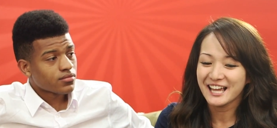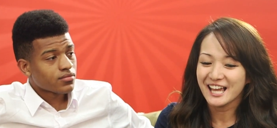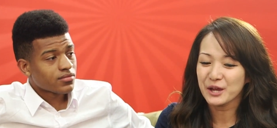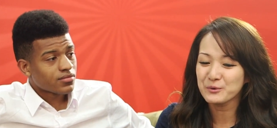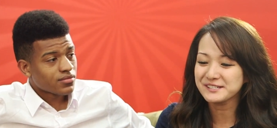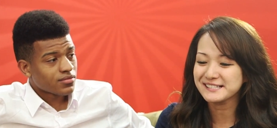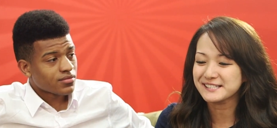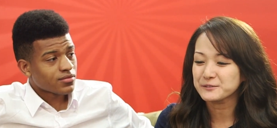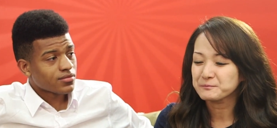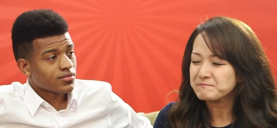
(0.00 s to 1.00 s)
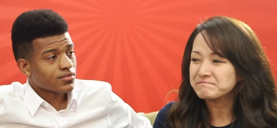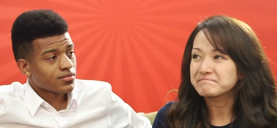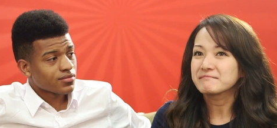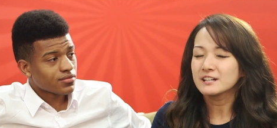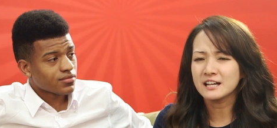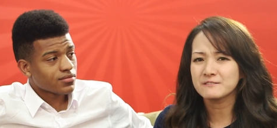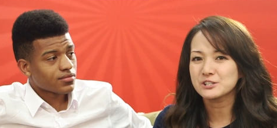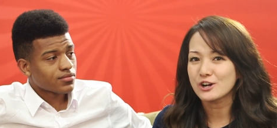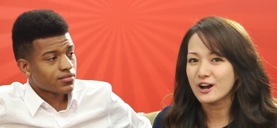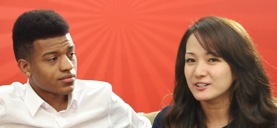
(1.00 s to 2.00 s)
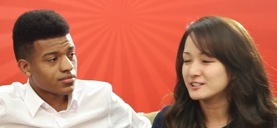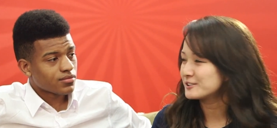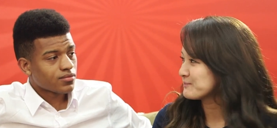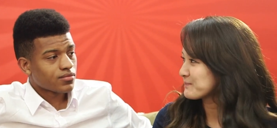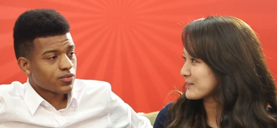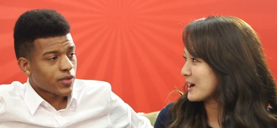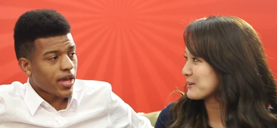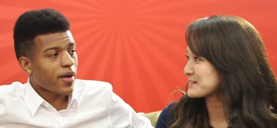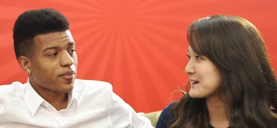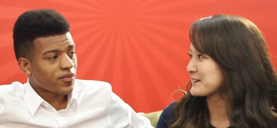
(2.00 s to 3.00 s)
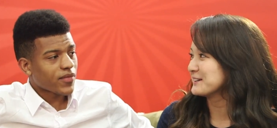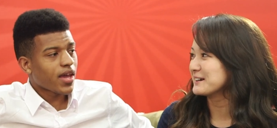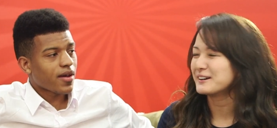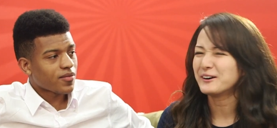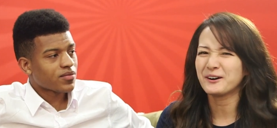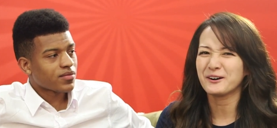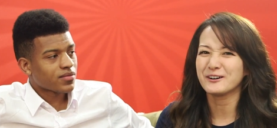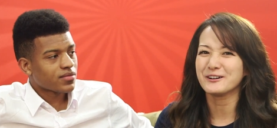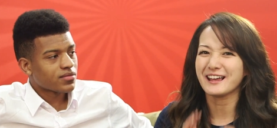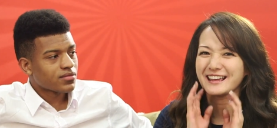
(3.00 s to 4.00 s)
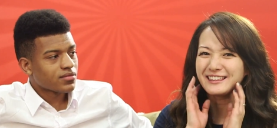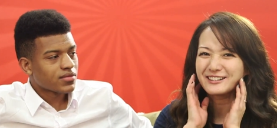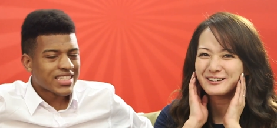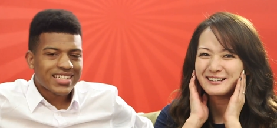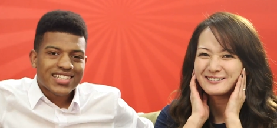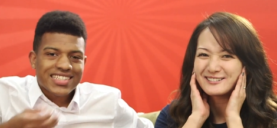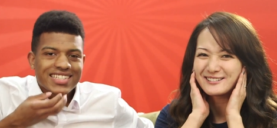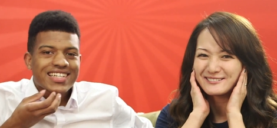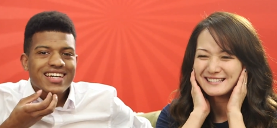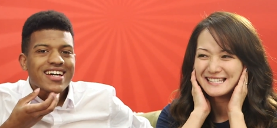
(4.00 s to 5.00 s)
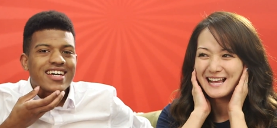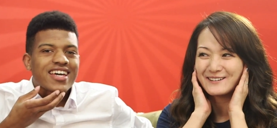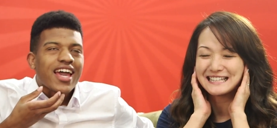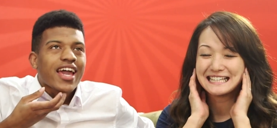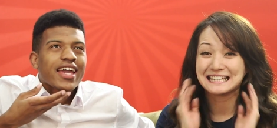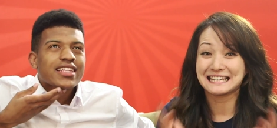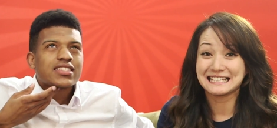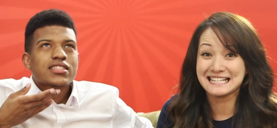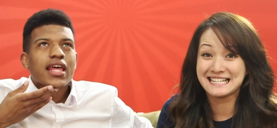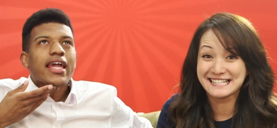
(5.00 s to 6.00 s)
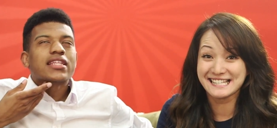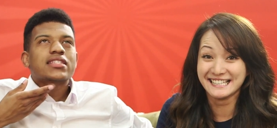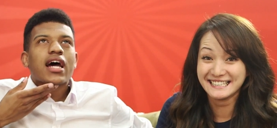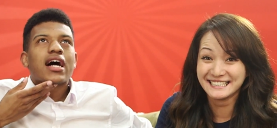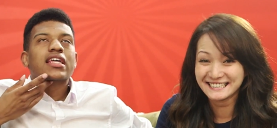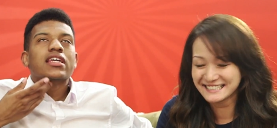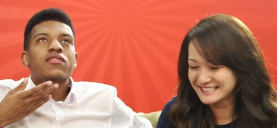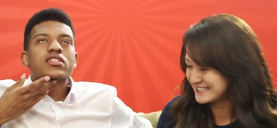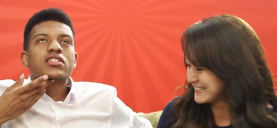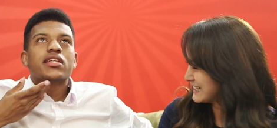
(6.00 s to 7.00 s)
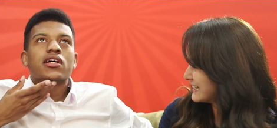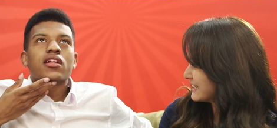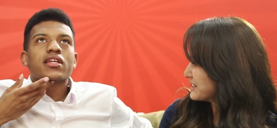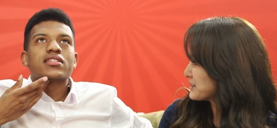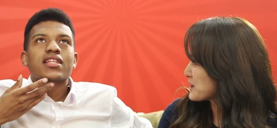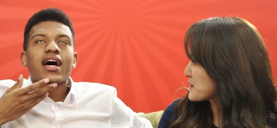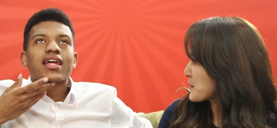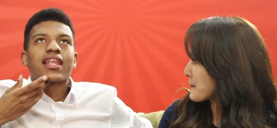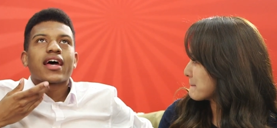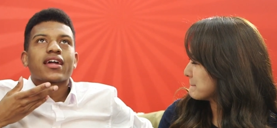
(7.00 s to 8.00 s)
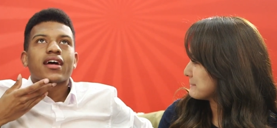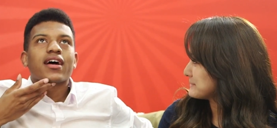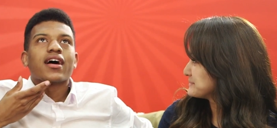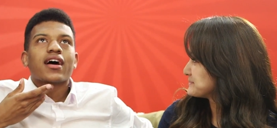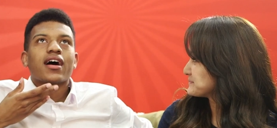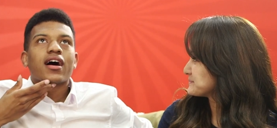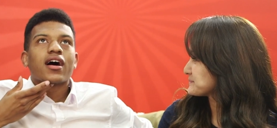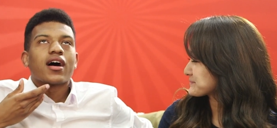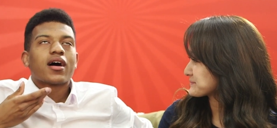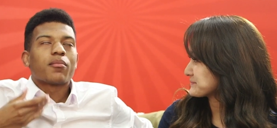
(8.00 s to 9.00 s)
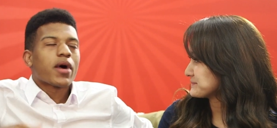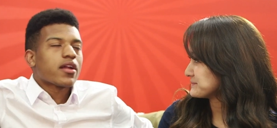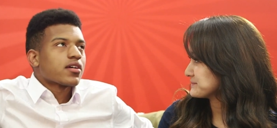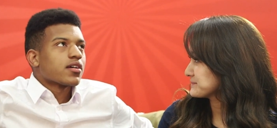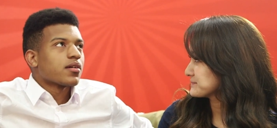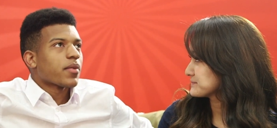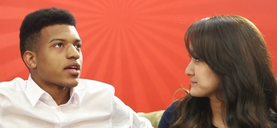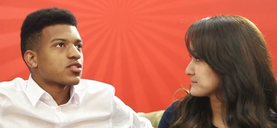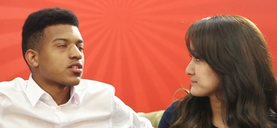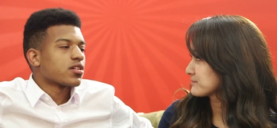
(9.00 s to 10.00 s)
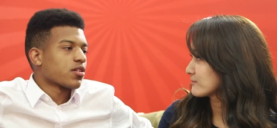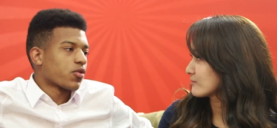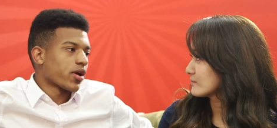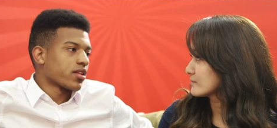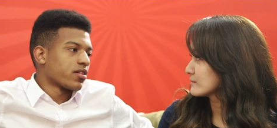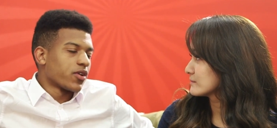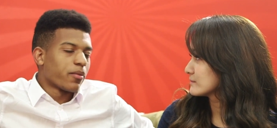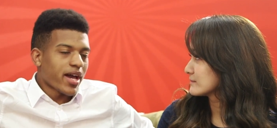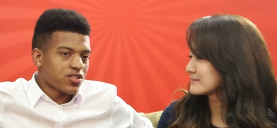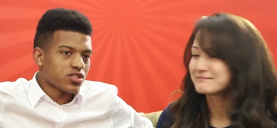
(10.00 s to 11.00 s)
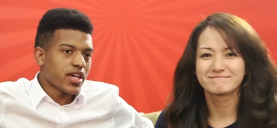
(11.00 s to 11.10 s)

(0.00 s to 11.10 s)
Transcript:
Speaker 1: it was kind of a shocker. Yeah, I was kind of like, yeah. oh, eighth graders don't yeah. sound like it's, this.
Speaker 2: It's even still, it's not like uh, uh, Monica Magica Cruella Deville Magic